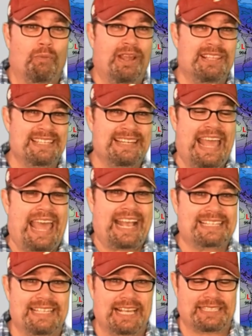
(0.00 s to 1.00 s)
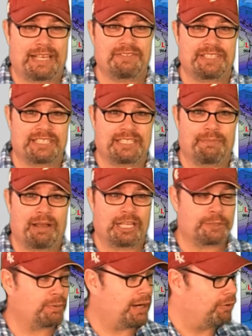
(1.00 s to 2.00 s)
winds in excess of 60
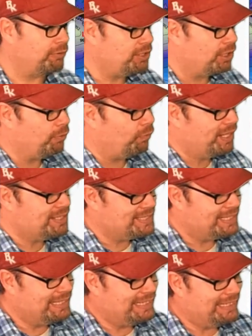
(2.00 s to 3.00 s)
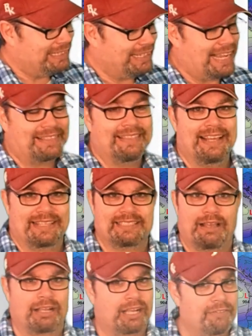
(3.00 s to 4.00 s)
miles per hour. We're talking winds like this,
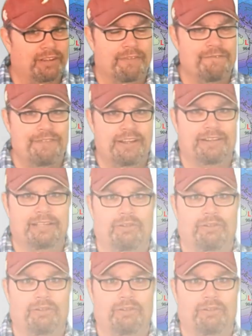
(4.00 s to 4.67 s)
uh, covering a very